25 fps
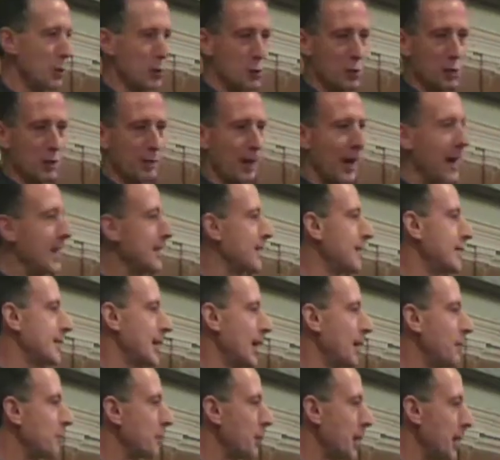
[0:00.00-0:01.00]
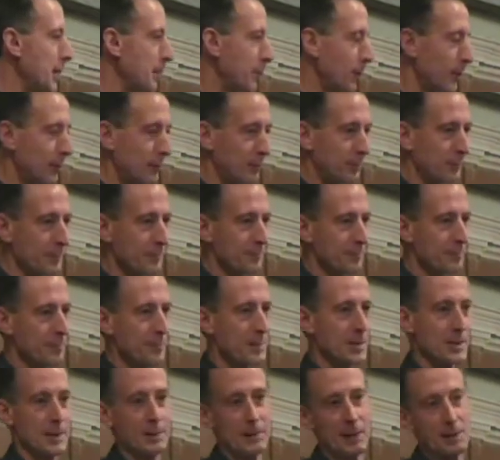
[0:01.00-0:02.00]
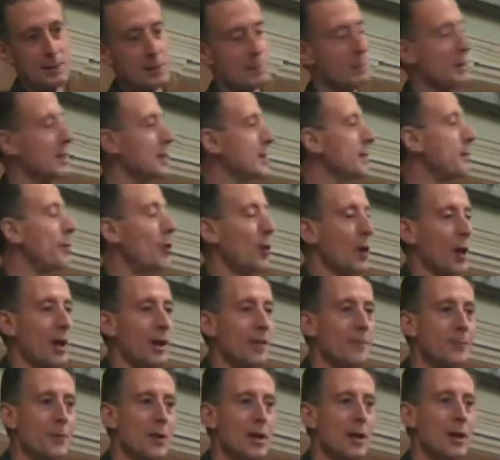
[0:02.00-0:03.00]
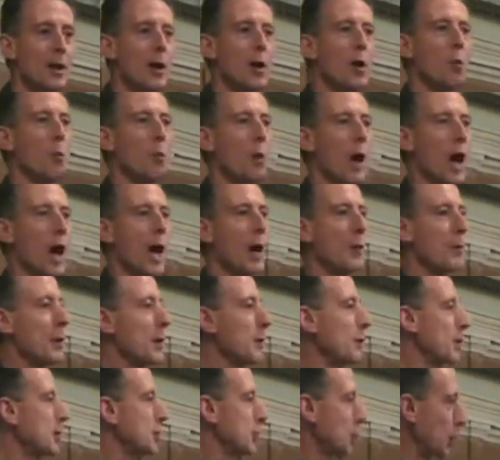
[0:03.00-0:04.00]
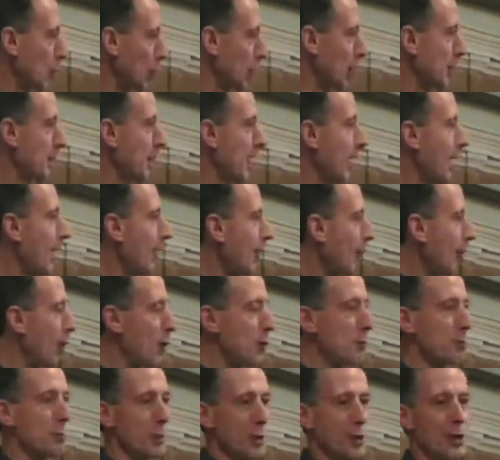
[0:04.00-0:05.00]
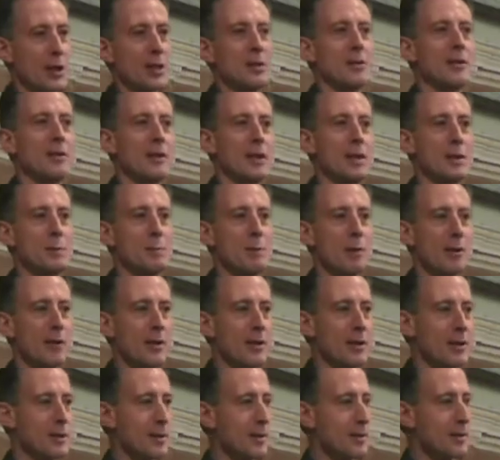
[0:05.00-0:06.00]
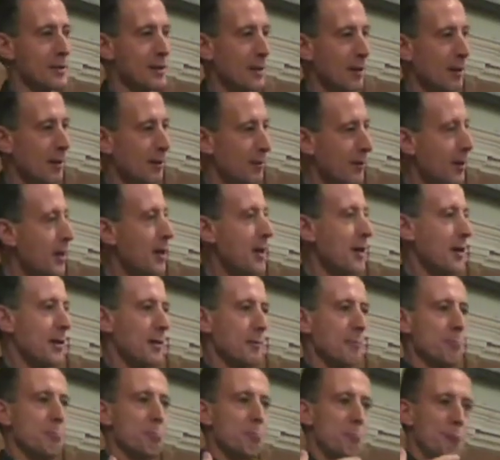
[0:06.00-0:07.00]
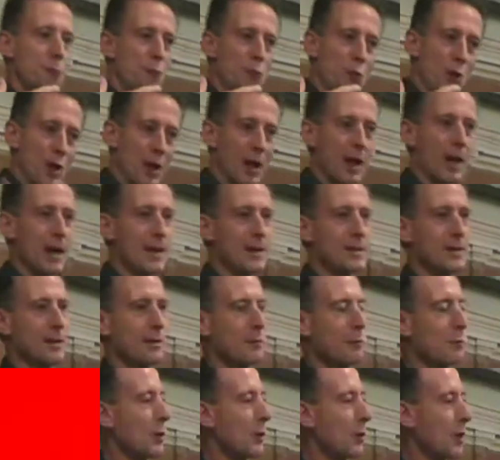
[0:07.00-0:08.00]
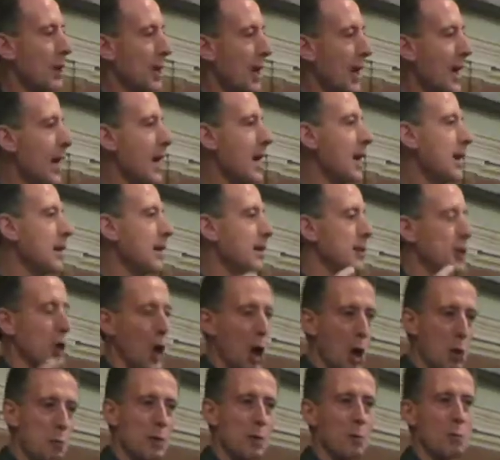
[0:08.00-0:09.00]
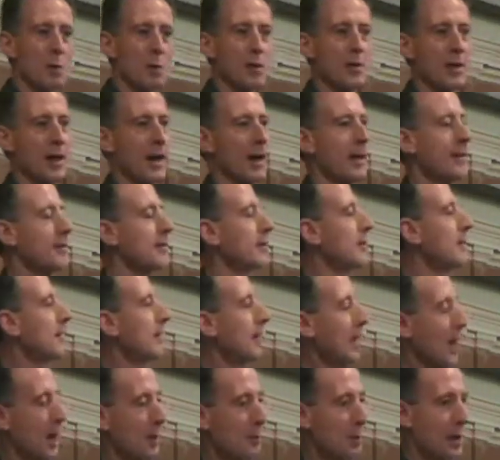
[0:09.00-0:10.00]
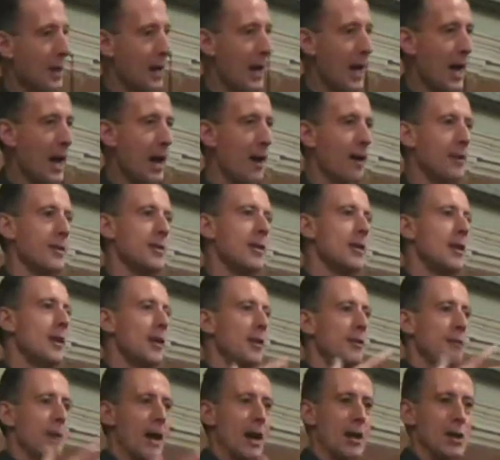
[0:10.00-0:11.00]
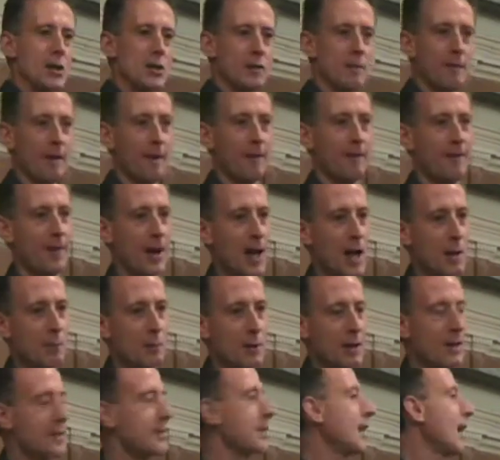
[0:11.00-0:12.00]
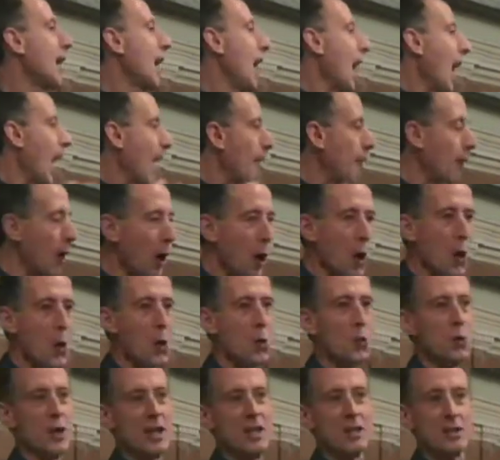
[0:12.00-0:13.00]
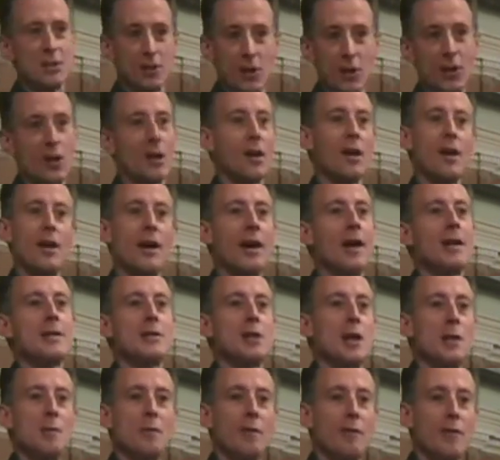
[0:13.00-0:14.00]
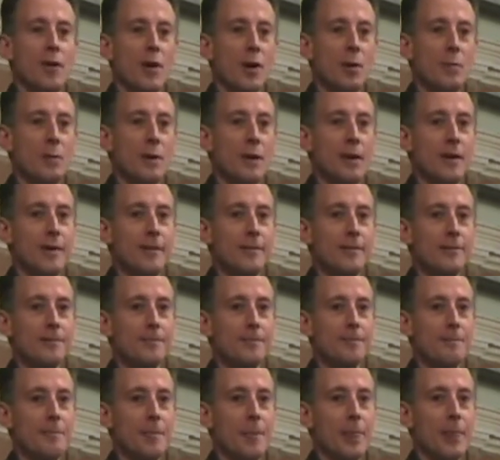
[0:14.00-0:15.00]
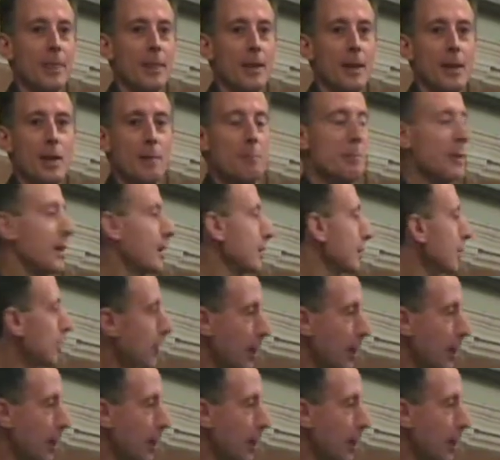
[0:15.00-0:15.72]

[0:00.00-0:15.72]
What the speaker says: usually of 8 to 10 people, sometimes a bit smaller, where we would talk about our own personal experiences of realising we were gay, coping with that, coming out, the reaction of our families, our own internalised homophobia. Because